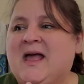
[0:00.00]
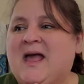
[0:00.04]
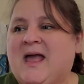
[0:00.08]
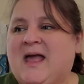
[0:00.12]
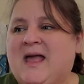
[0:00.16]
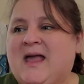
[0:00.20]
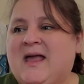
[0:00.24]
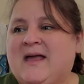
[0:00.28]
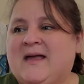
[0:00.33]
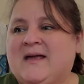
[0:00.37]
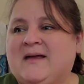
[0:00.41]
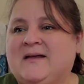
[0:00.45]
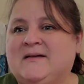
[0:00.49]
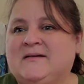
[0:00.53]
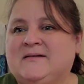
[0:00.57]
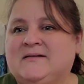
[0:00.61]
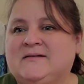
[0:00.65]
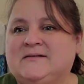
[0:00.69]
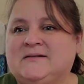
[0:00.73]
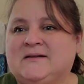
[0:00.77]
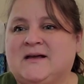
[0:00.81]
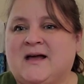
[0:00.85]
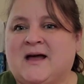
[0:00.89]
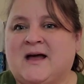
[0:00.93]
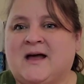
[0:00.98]
And
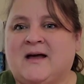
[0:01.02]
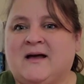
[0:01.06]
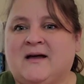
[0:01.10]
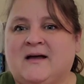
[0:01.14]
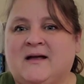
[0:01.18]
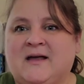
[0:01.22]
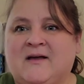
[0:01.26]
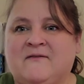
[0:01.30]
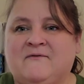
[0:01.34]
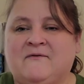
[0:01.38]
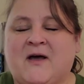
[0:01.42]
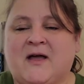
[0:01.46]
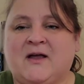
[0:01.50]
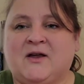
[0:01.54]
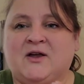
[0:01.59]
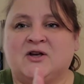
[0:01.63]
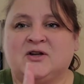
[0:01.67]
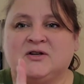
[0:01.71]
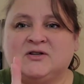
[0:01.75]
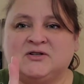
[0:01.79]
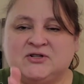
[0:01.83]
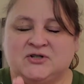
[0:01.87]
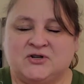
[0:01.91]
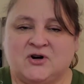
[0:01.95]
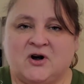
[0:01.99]
uh, if I
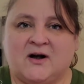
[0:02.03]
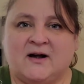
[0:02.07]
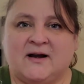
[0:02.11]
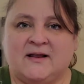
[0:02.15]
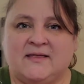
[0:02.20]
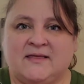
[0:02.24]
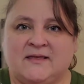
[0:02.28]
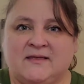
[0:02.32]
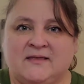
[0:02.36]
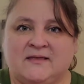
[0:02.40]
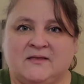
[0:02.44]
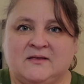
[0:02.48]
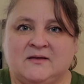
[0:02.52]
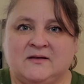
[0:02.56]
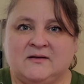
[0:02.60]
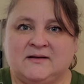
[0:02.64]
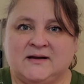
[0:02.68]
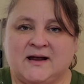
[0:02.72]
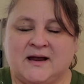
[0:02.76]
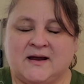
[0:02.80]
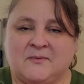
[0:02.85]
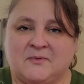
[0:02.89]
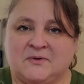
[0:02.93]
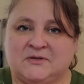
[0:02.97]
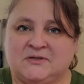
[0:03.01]
couldn't start it the
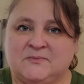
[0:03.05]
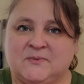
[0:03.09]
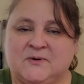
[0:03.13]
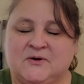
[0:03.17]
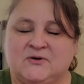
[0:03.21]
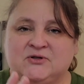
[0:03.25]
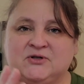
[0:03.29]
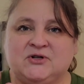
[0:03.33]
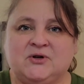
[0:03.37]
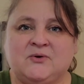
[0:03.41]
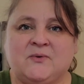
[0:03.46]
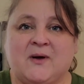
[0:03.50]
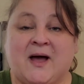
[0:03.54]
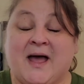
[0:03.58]
day I was supposed to,